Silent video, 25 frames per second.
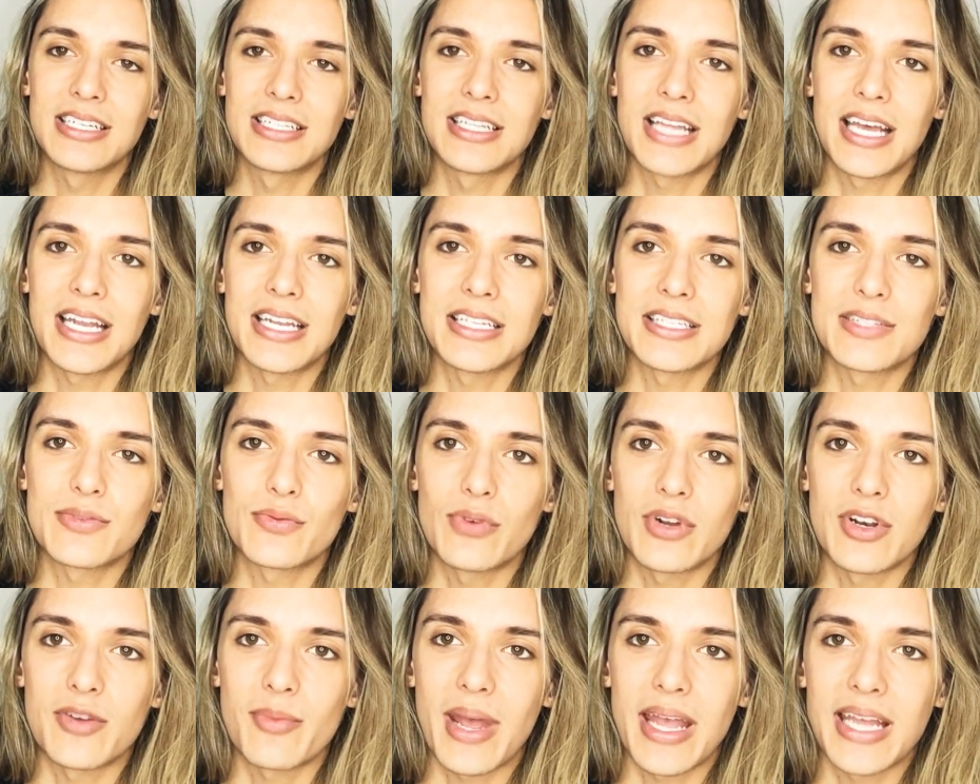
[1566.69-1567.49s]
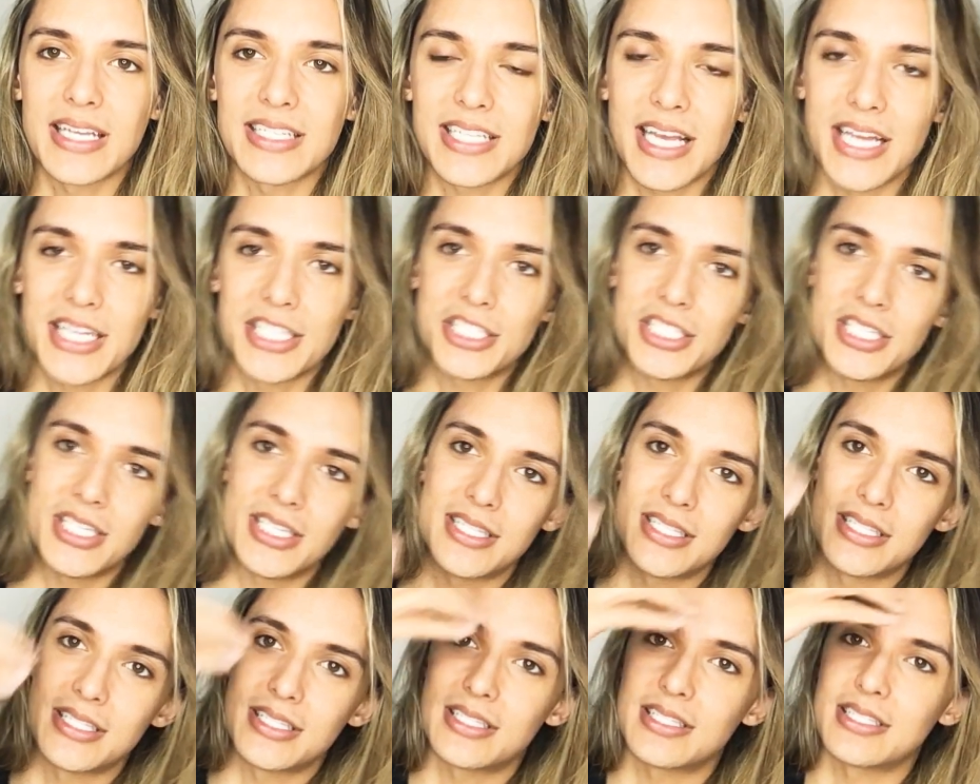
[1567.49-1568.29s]
That is one of my
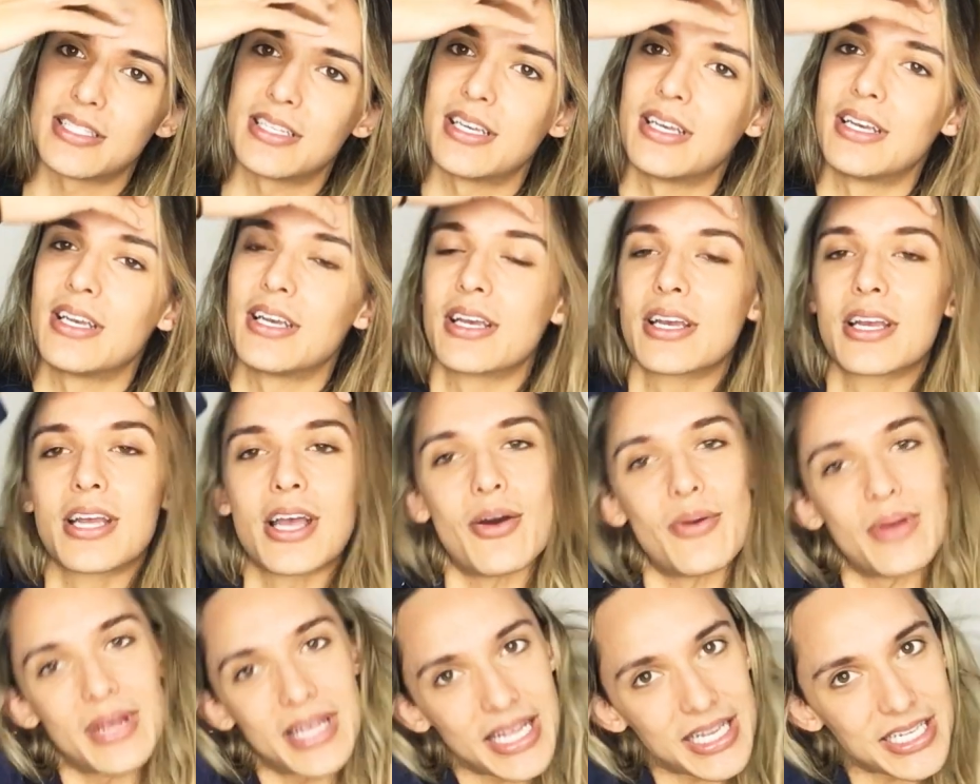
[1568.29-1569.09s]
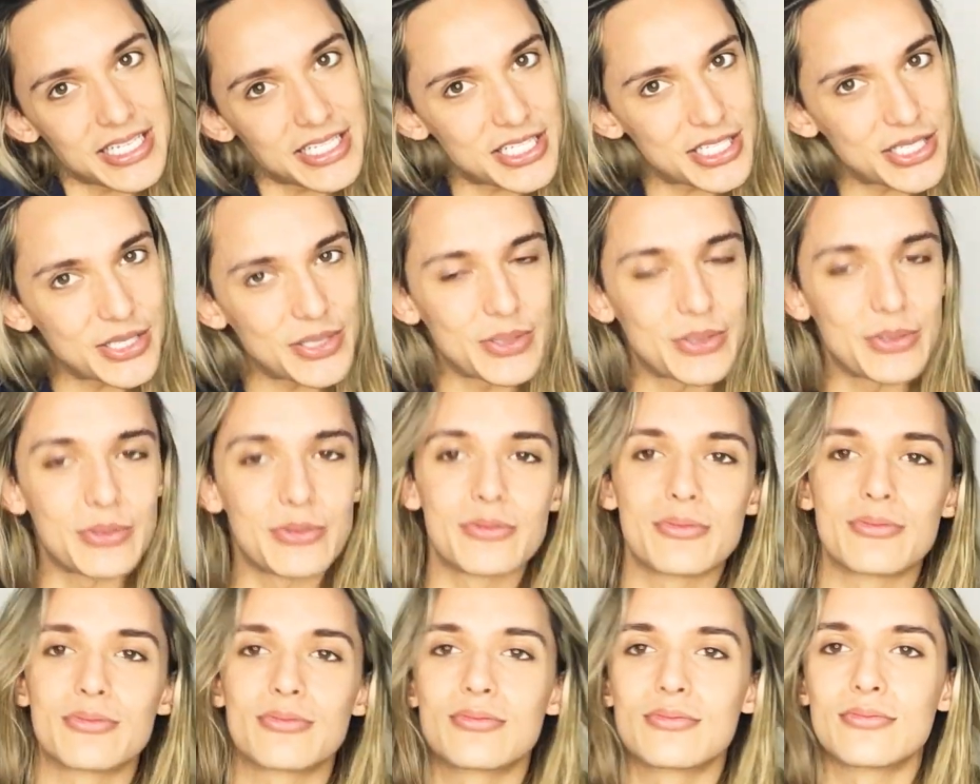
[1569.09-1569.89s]
intentions going
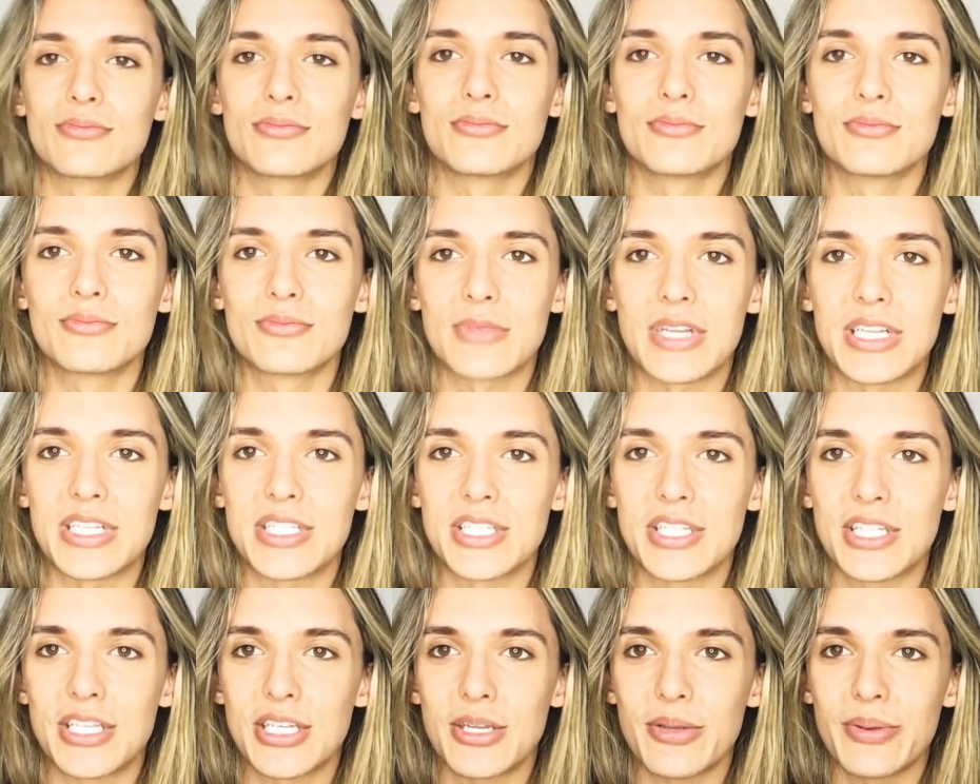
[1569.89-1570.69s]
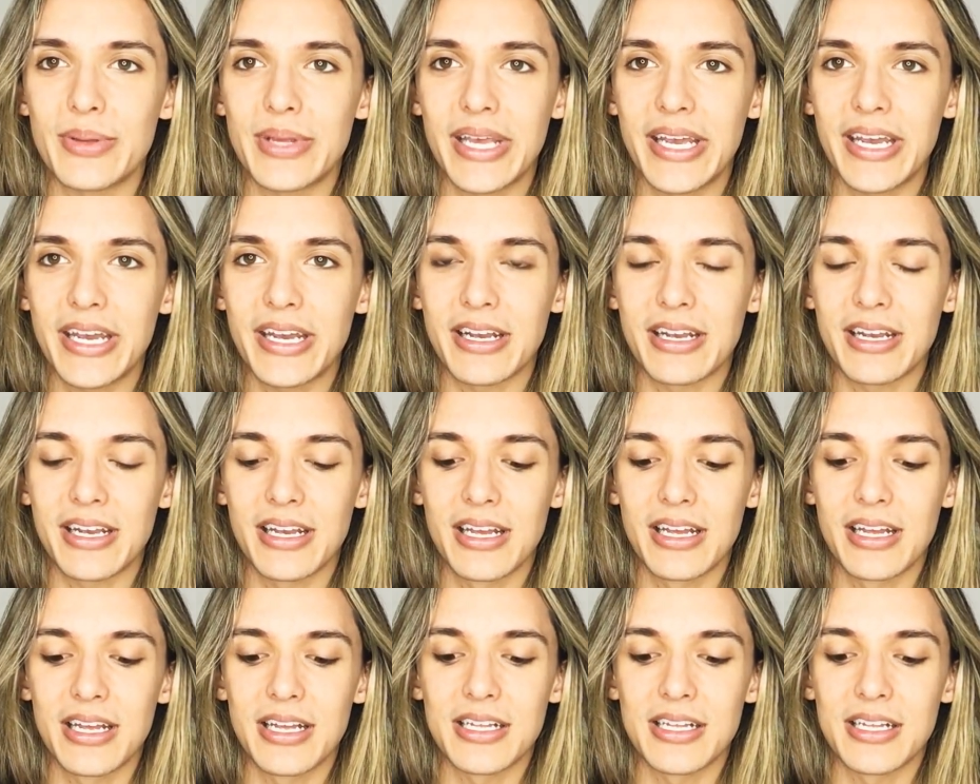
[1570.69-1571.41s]
into the new year.